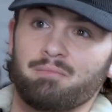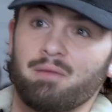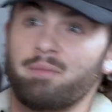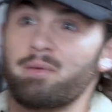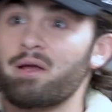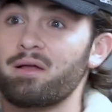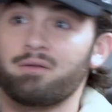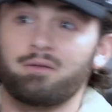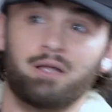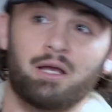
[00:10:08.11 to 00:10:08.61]

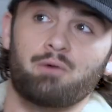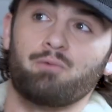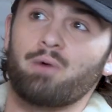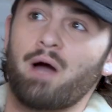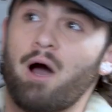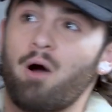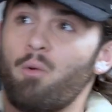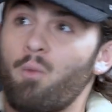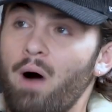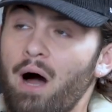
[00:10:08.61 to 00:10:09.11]
Maybe like,
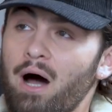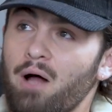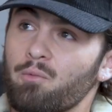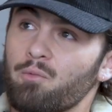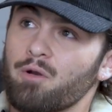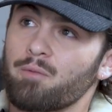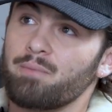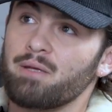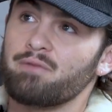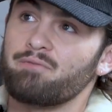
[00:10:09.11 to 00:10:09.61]
how wild
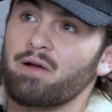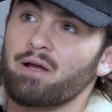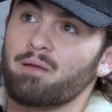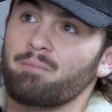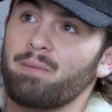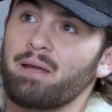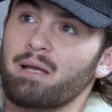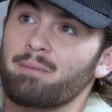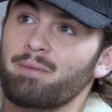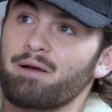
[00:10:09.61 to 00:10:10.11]
would it be if I could
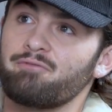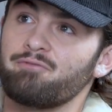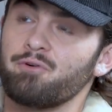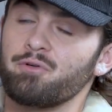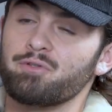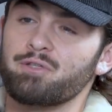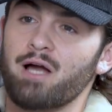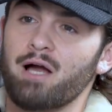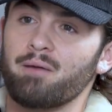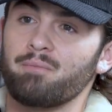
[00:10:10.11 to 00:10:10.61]
make it my
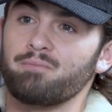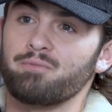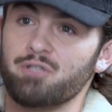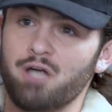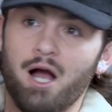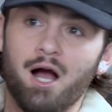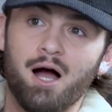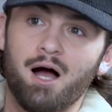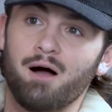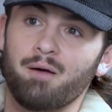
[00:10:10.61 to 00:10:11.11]
full-time
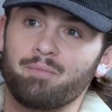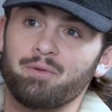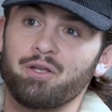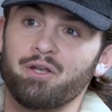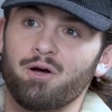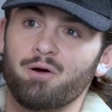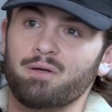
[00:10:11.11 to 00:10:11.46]
job, you know?